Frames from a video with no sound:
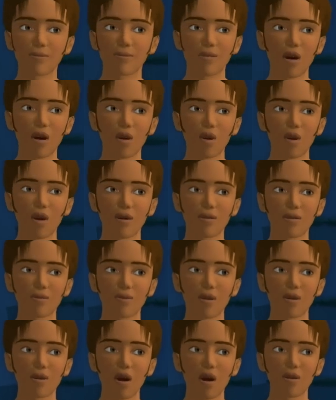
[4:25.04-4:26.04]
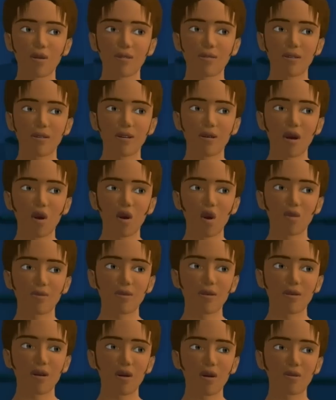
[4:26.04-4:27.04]
Well, it's also very selfish, though,
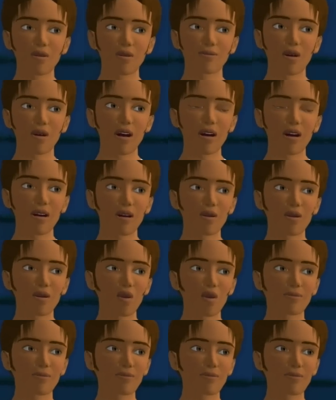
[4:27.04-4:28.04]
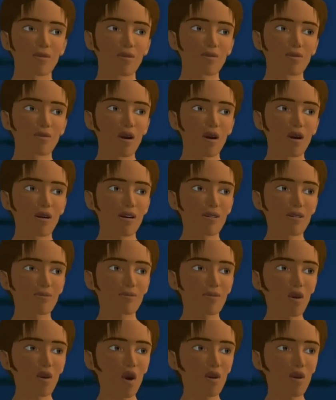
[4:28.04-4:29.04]
isn't it? Because it's me
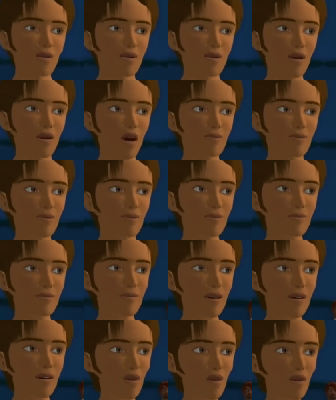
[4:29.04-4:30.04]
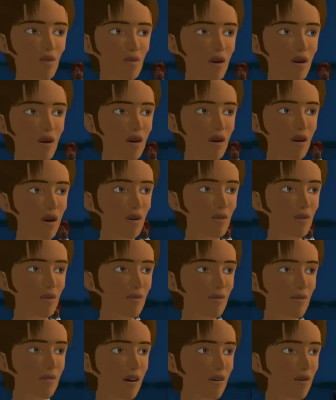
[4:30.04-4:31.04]
wanting. I mean, there's a
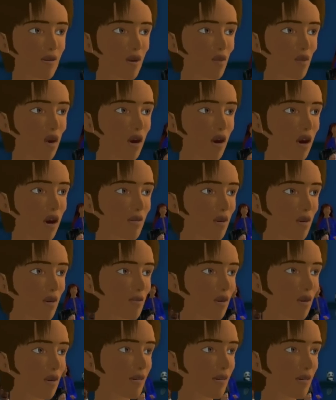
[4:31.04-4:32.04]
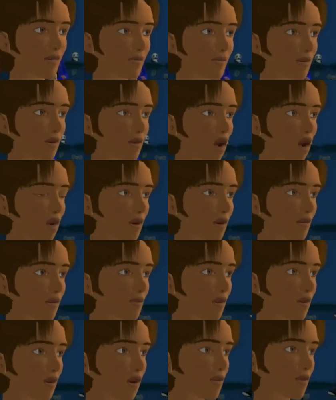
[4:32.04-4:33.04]
thin line between somebody who gives something
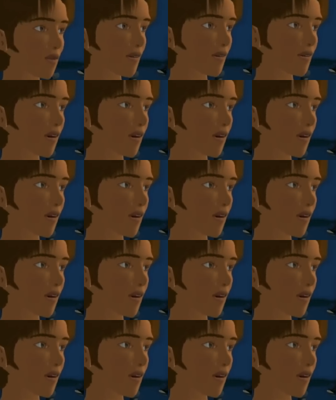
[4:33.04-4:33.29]
to somebody